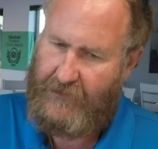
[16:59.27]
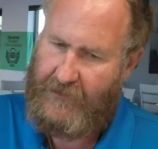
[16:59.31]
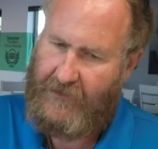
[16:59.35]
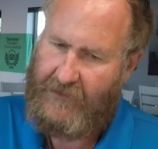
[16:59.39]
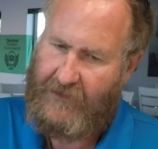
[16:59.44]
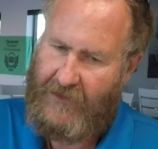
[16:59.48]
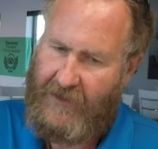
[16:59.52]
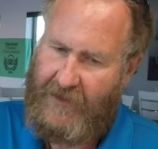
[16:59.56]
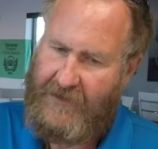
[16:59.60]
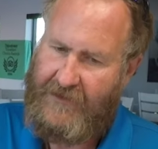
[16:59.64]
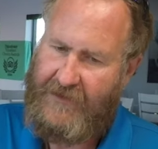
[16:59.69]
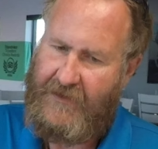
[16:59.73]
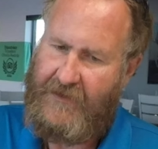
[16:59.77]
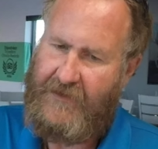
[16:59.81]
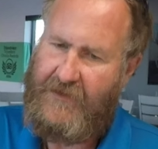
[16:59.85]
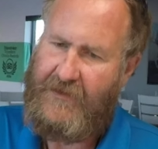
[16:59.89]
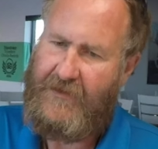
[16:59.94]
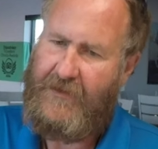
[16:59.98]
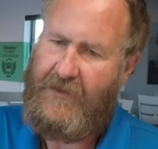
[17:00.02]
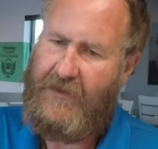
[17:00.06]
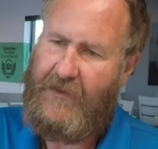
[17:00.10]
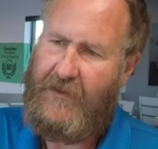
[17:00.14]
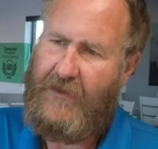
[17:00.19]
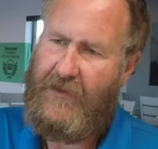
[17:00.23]
to
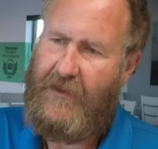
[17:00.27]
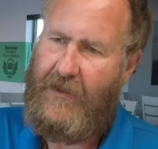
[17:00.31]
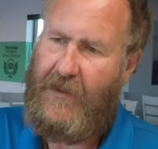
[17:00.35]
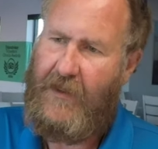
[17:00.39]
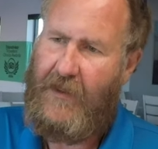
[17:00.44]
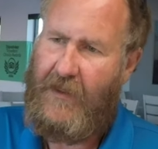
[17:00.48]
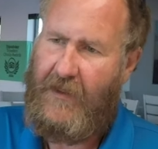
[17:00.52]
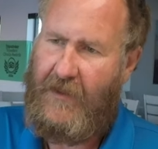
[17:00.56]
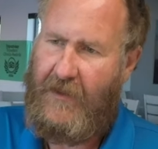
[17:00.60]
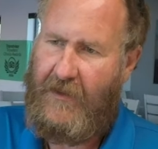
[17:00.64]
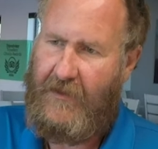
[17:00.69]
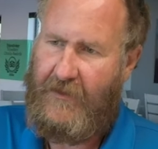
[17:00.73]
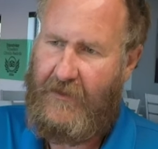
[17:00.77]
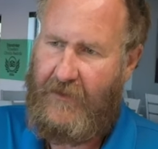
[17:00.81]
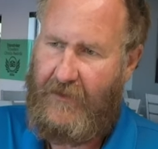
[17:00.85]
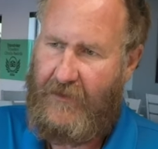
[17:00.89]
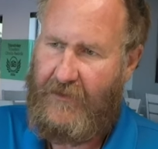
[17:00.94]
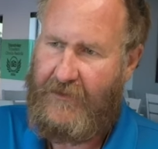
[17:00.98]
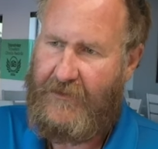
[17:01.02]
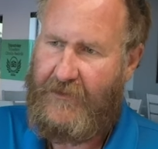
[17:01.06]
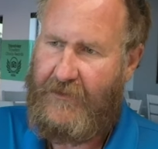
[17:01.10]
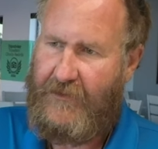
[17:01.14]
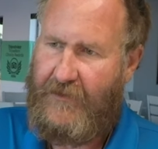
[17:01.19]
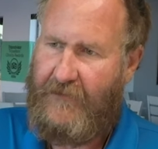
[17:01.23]
licensing and
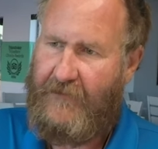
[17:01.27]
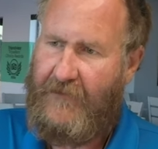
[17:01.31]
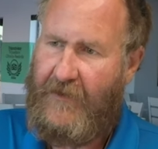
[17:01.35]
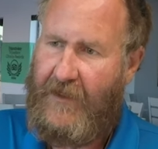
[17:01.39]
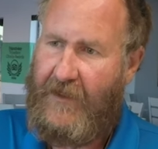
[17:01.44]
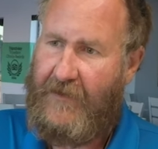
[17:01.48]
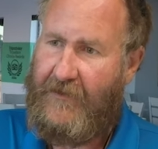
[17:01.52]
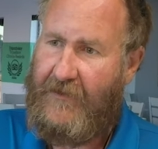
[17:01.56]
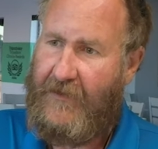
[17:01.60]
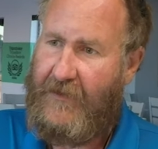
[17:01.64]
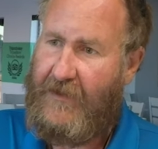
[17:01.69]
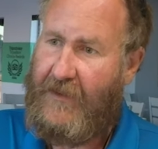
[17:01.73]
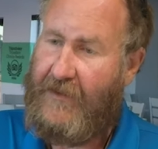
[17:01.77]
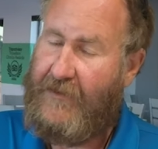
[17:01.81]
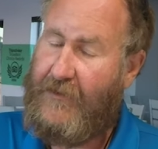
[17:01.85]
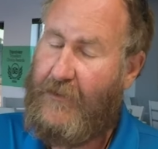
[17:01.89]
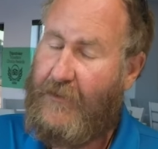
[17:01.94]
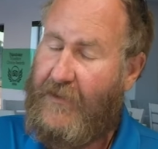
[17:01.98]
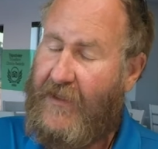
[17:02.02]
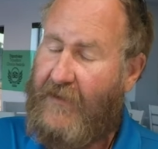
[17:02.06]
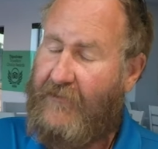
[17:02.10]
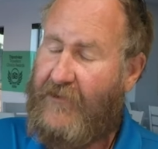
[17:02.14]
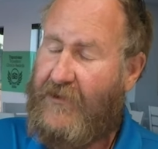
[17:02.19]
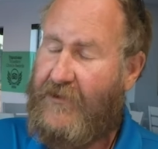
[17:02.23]
also the fact that I don't
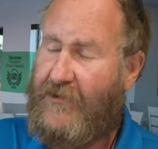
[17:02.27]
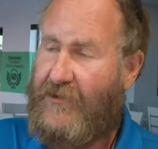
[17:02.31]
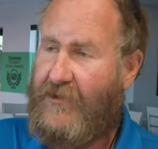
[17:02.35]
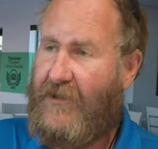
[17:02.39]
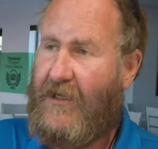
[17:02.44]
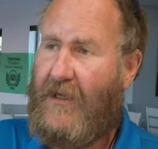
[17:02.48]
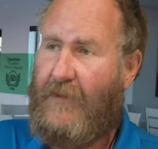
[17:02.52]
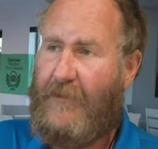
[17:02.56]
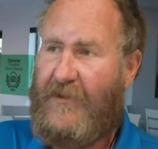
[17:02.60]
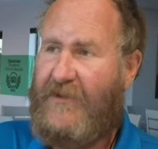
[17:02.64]
have a shop,